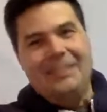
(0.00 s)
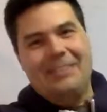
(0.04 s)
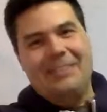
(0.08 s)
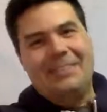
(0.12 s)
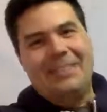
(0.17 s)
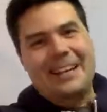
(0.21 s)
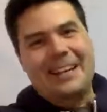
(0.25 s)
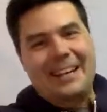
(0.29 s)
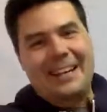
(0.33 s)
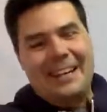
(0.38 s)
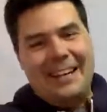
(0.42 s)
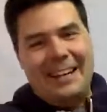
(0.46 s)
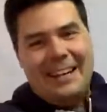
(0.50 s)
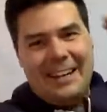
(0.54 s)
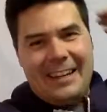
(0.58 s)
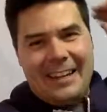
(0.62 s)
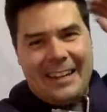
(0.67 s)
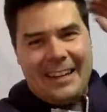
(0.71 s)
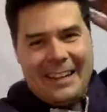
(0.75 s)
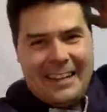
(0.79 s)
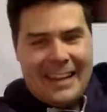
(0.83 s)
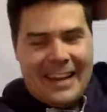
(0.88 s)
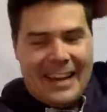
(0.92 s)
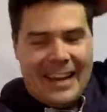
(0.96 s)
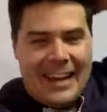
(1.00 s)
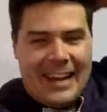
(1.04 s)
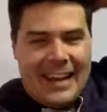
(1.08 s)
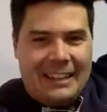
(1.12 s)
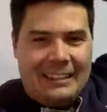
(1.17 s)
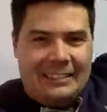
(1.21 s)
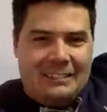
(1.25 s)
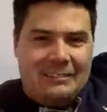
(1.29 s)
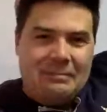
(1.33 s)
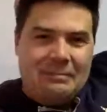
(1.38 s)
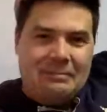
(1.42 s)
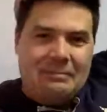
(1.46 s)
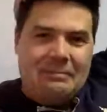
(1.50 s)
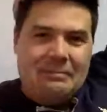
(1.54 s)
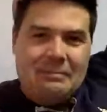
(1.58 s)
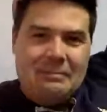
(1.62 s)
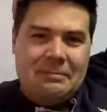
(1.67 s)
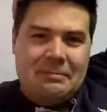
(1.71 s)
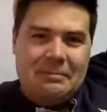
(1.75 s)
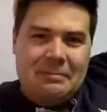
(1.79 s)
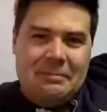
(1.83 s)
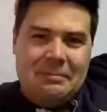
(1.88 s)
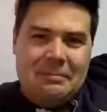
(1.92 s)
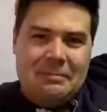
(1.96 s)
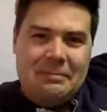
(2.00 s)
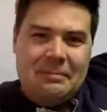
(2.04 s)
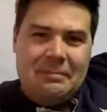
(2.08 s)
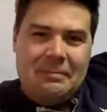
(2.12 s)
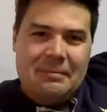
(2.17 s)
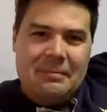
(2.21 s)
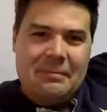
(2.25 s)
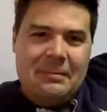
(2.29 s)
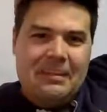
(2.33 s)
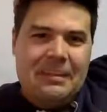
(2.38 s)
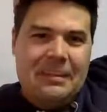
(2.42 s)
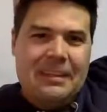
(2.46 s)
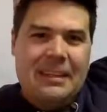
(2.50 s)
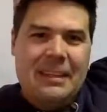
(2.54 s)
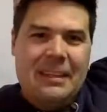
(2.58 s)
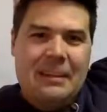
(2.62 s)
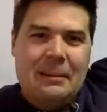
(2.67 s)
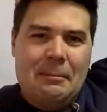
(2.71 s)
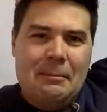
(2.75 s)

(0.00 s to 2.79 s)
But yeah, yeah.